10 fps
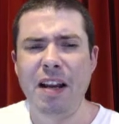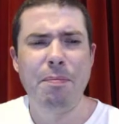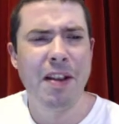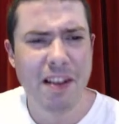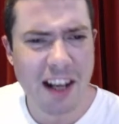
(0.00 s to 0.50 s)

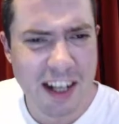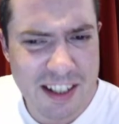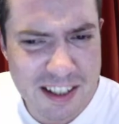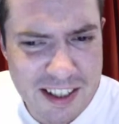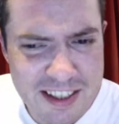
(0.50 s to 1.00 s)
But
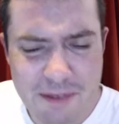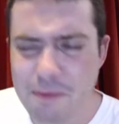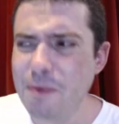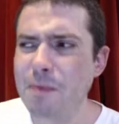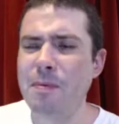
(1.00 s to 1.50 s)
does
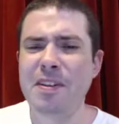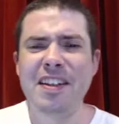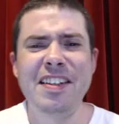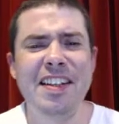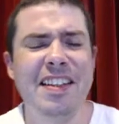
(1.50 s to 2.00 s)

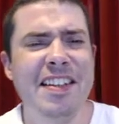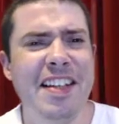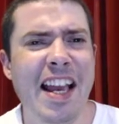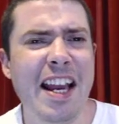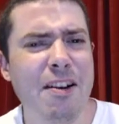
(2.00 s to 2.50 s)
it
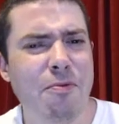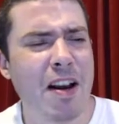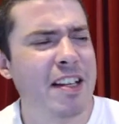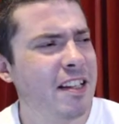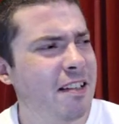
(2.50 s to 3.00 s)
end
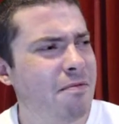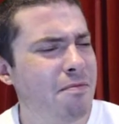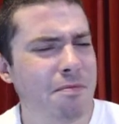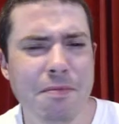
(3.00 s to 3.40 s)
racism?